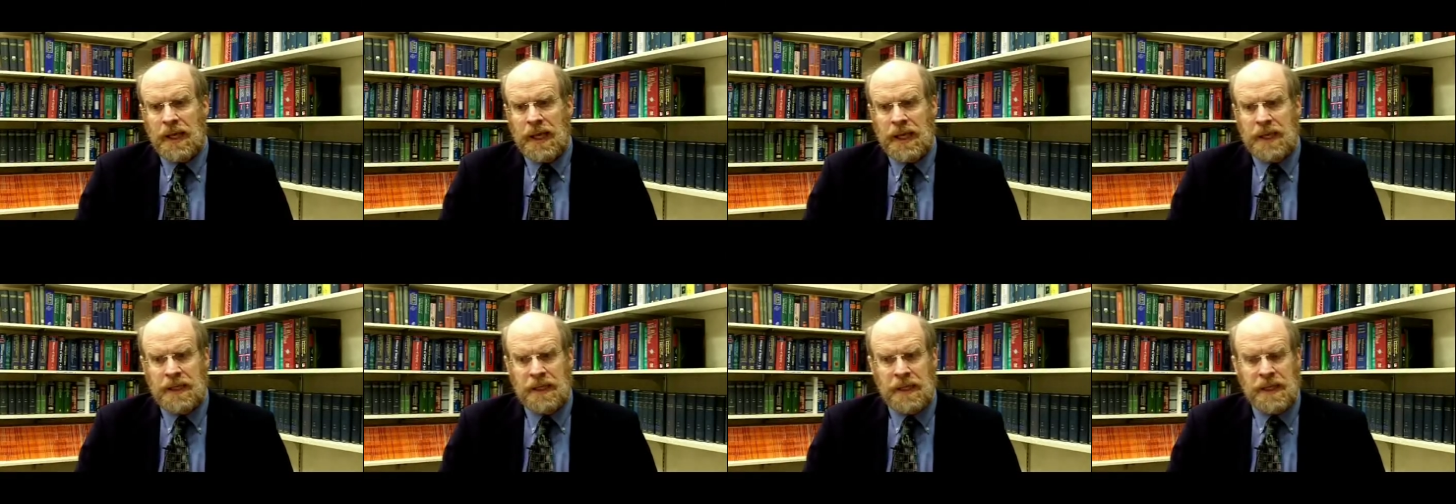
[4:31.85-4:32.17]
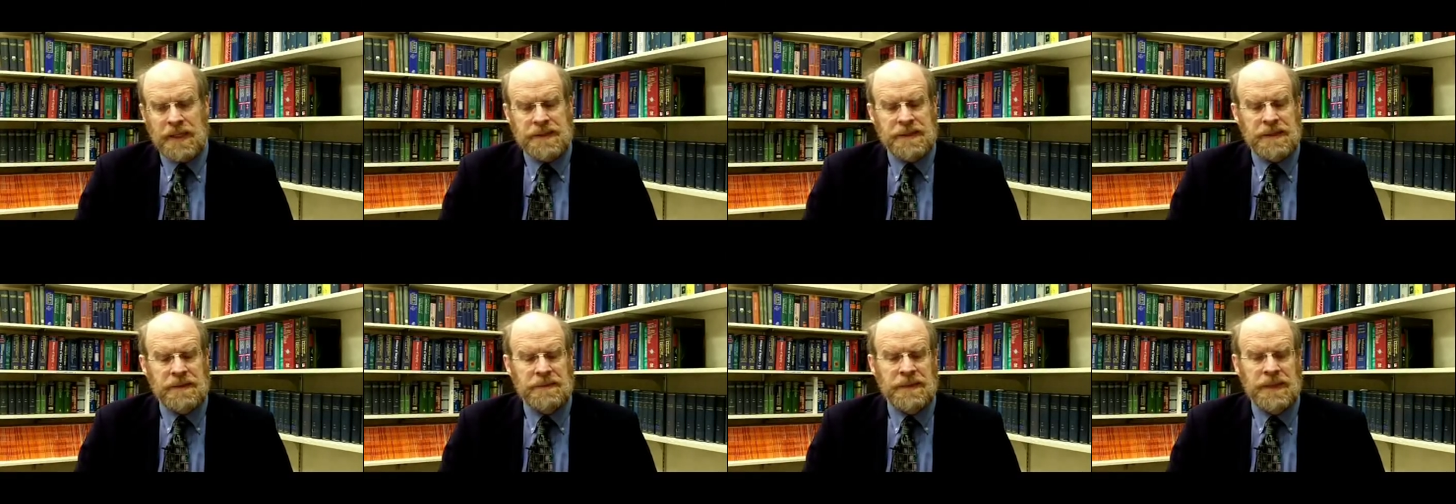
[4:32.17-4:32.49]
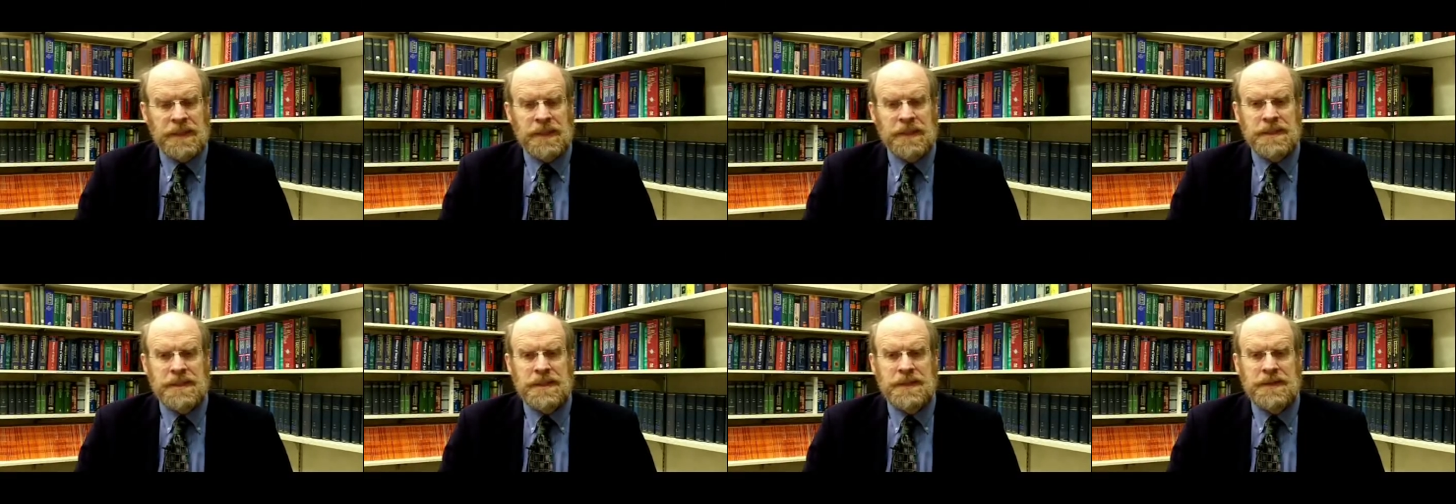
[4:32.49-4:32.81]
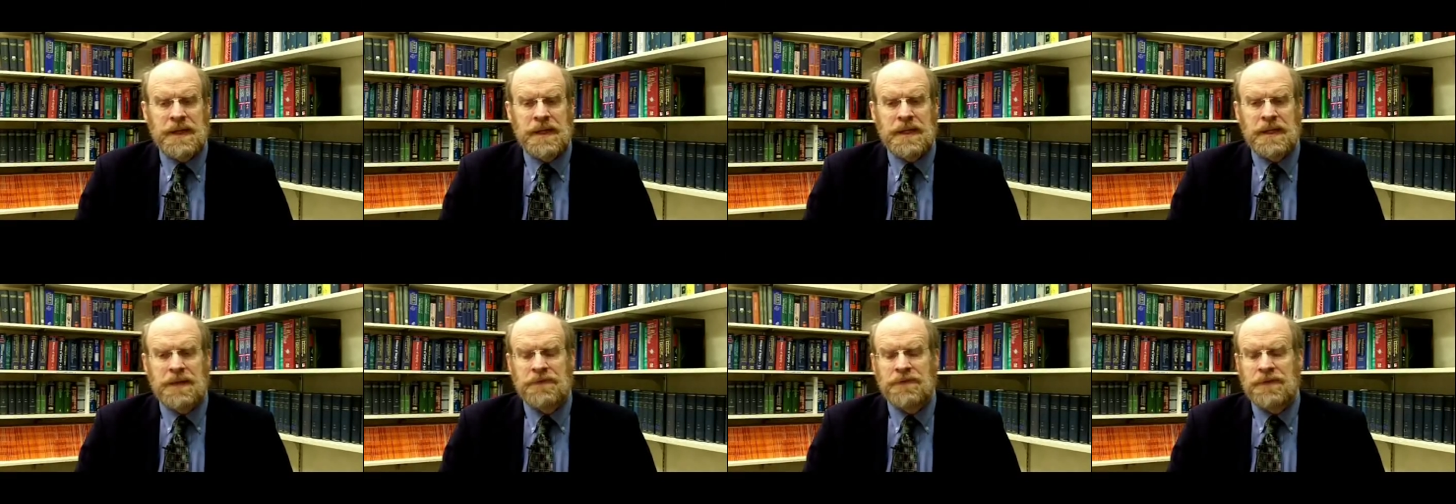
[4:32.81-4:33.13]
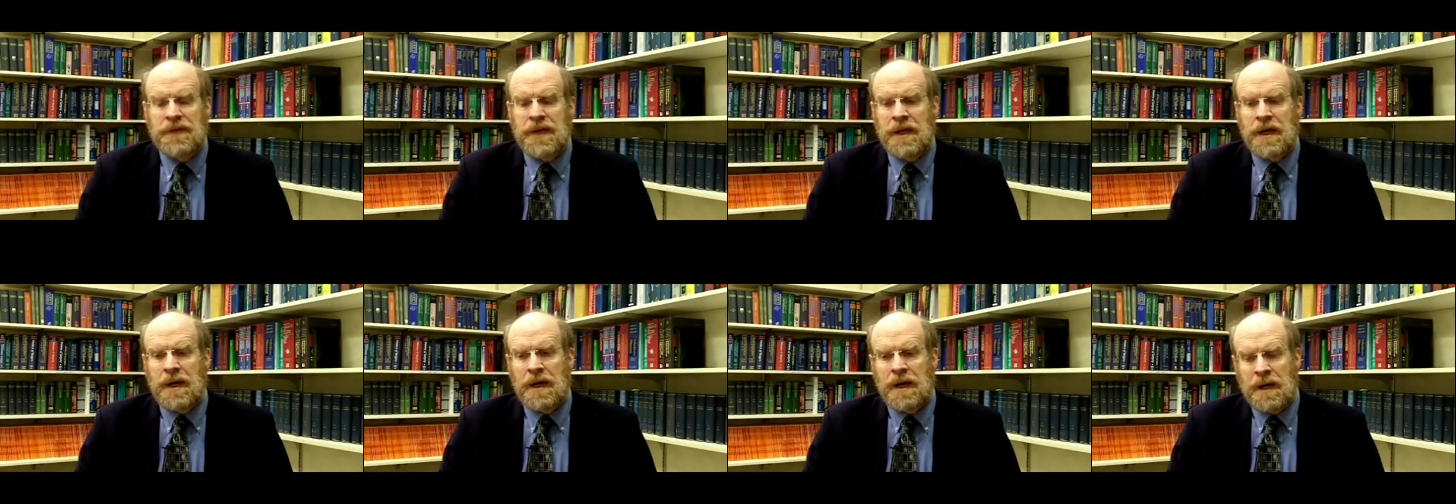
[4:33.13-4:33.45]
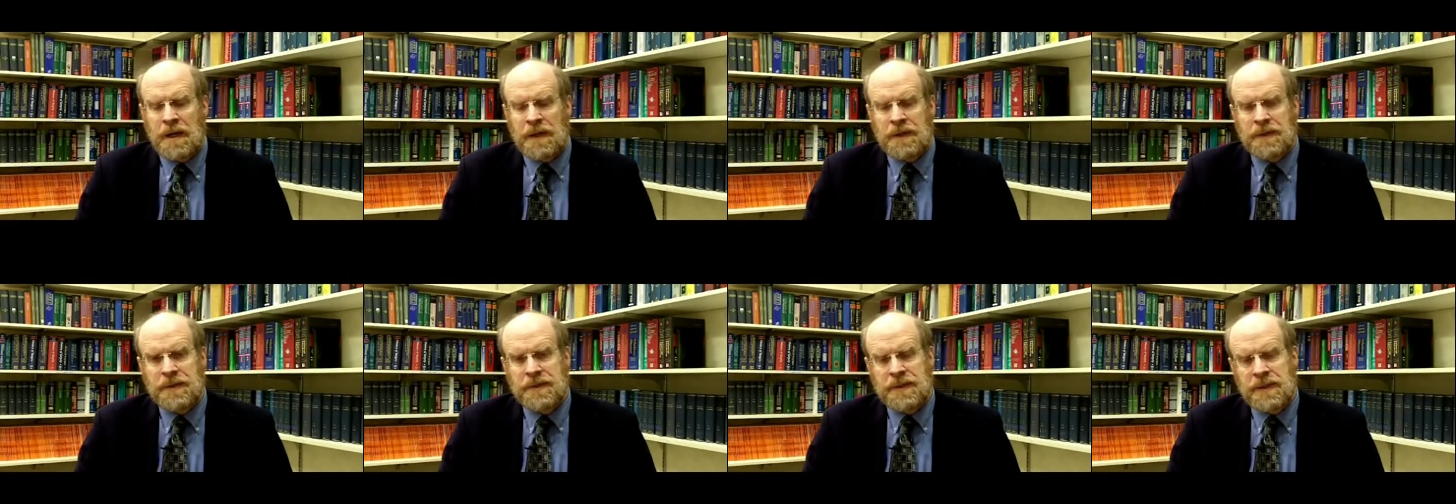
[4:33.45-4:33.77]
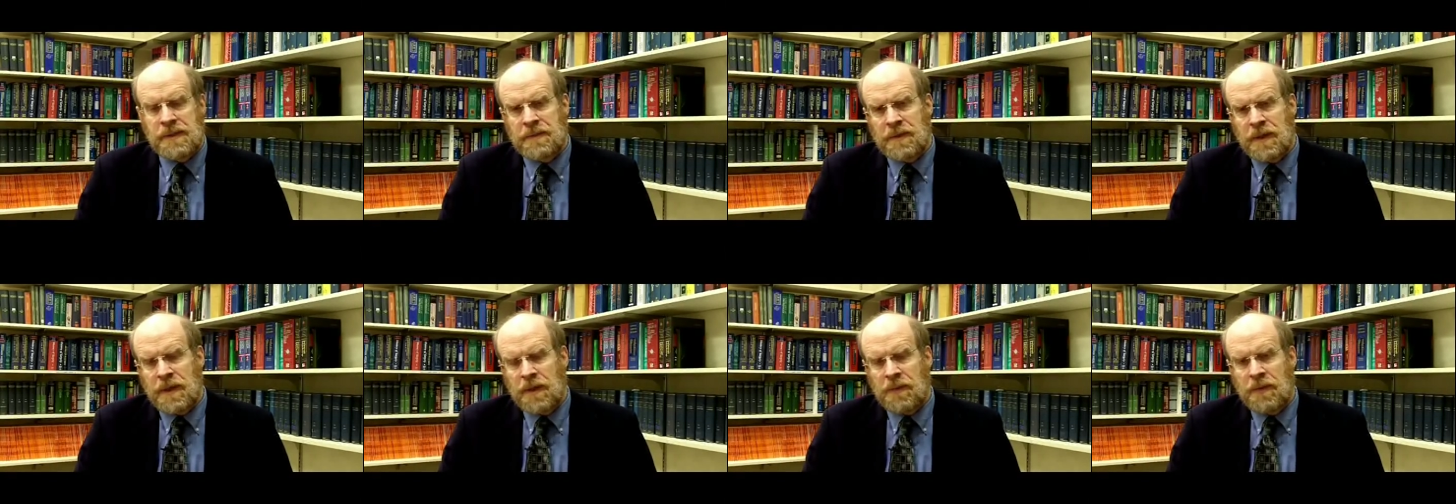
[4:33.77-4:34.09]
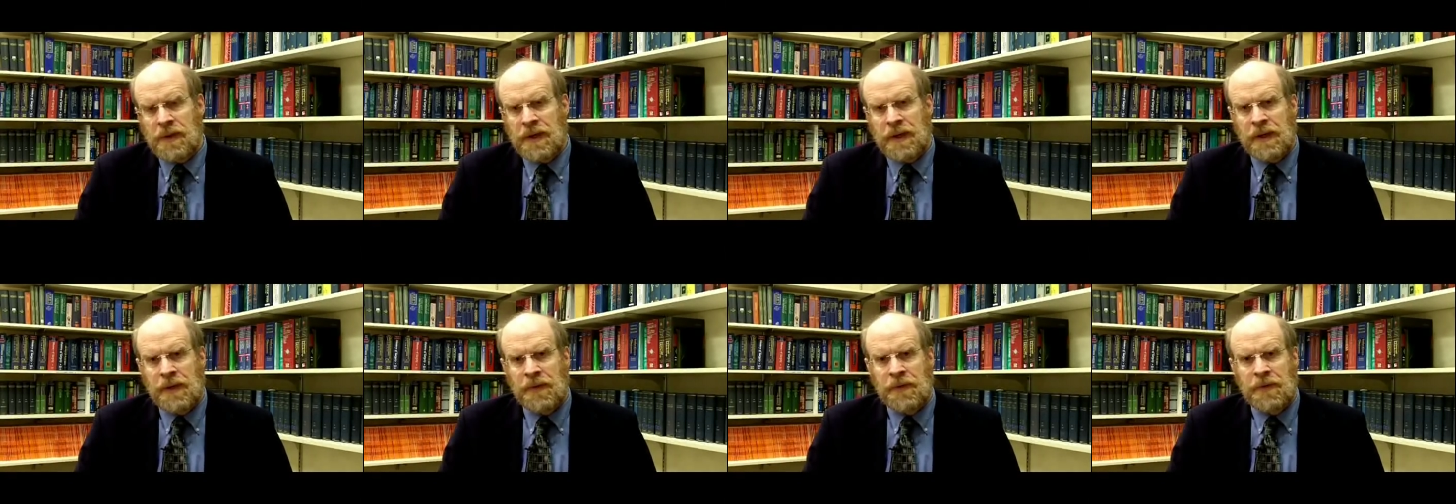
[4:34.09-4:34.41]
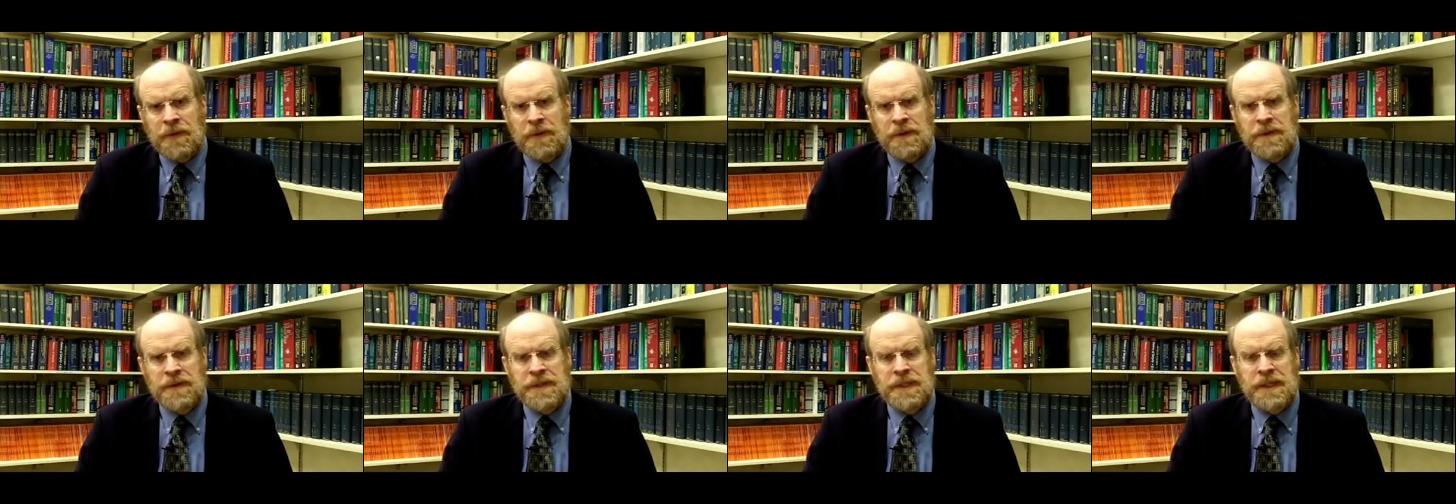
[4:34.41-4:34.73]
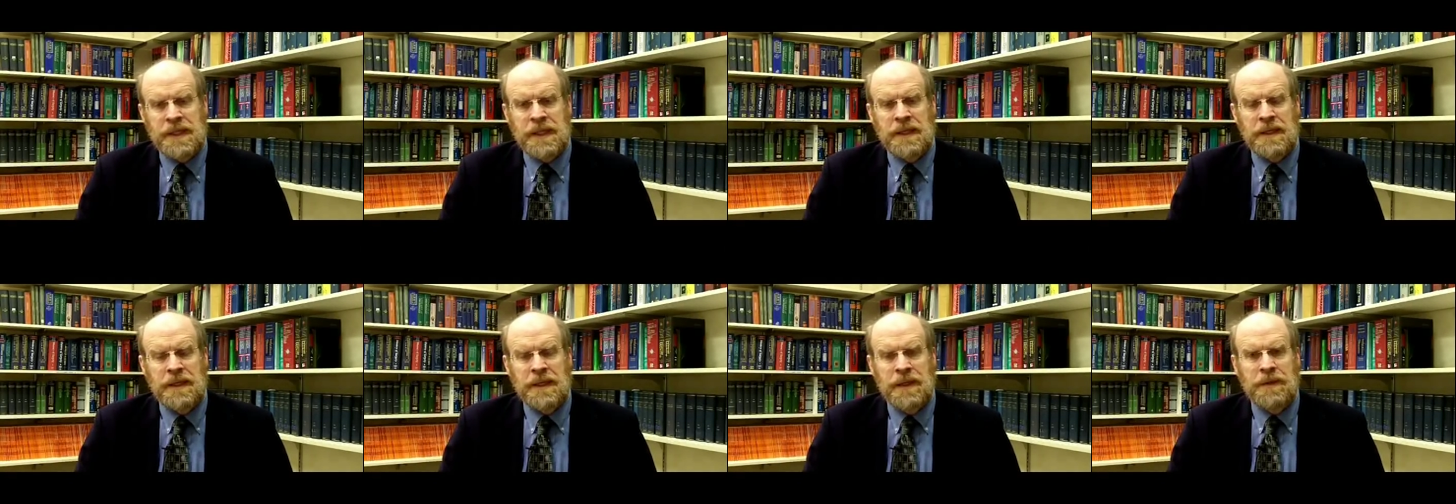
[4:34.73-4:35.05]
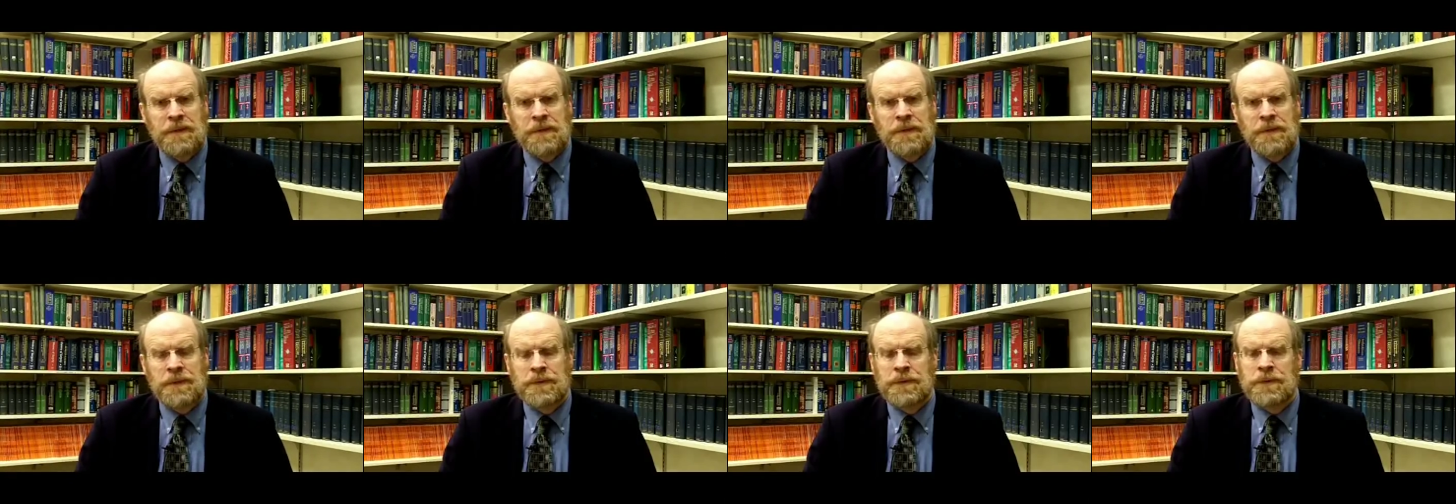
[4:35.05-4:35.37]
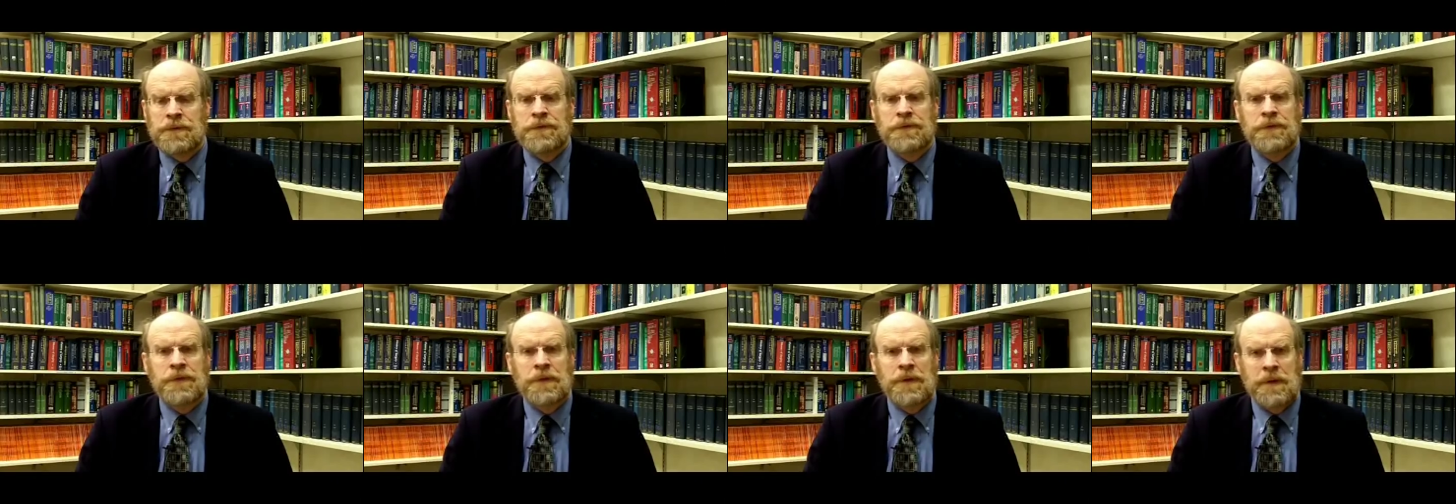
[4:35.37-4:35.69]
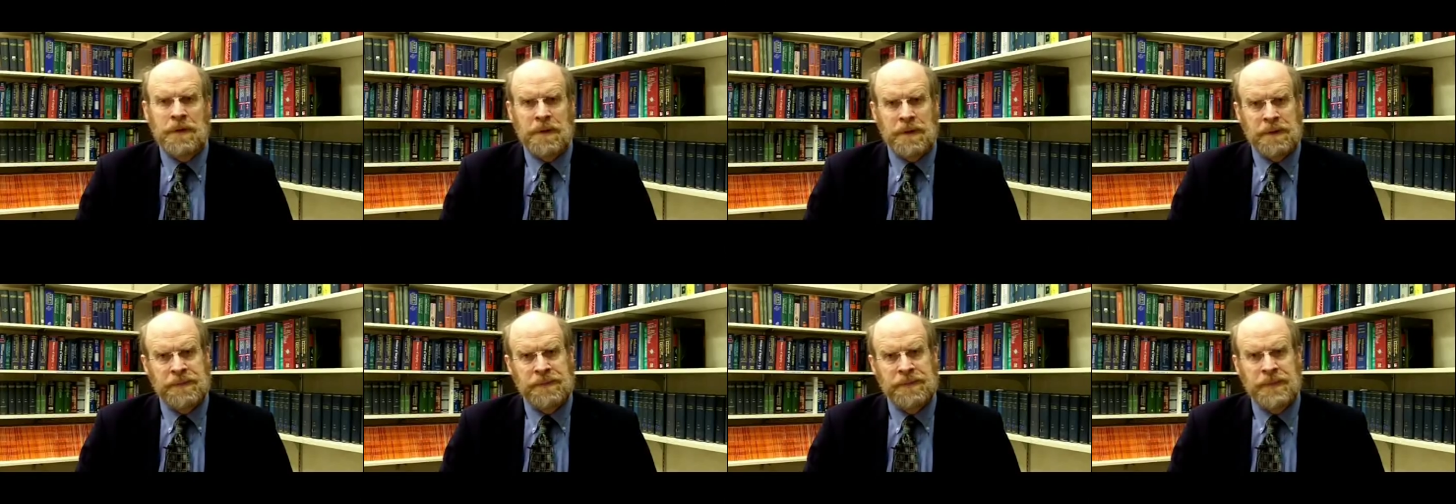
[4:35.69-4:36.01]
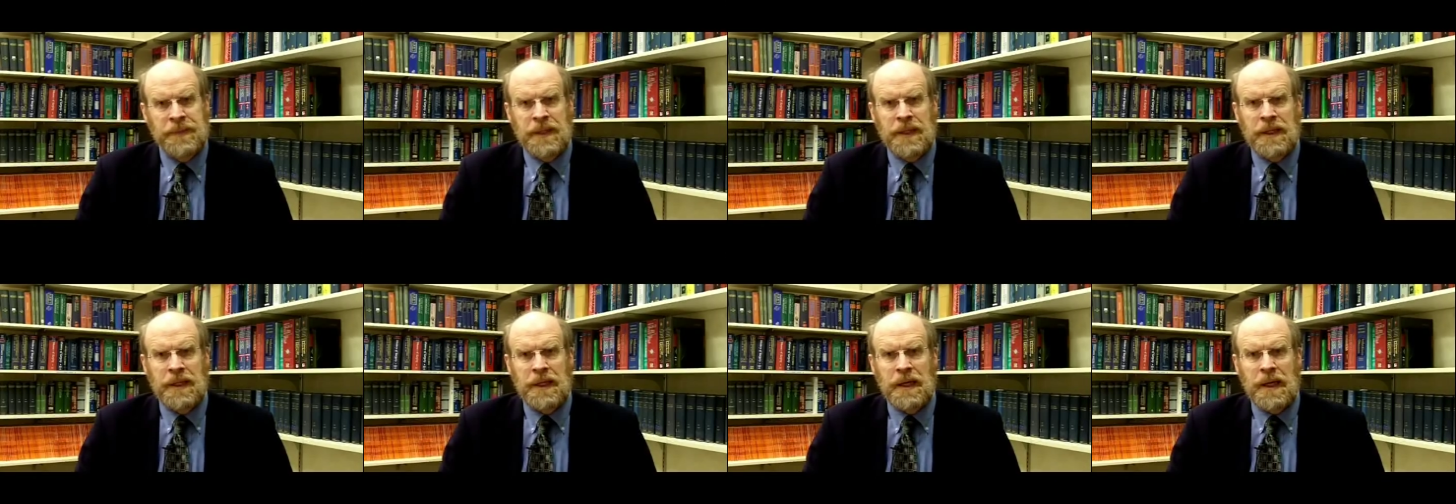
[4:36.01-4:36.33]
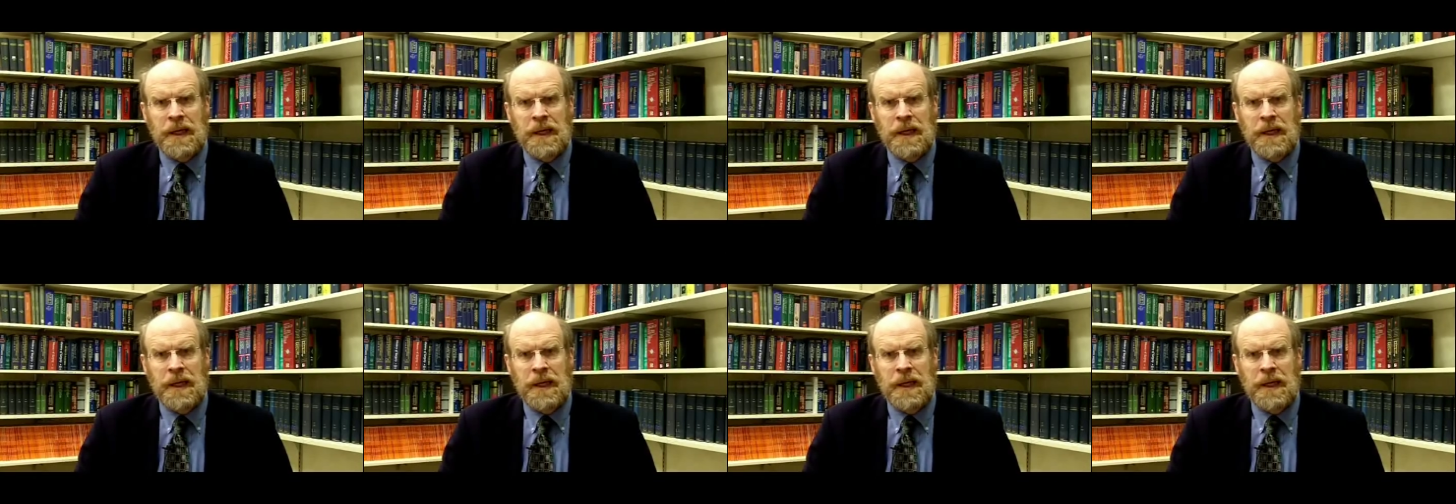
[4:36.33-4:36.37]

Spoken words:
It also means that if they are using marijuana, they're using it in a crude form,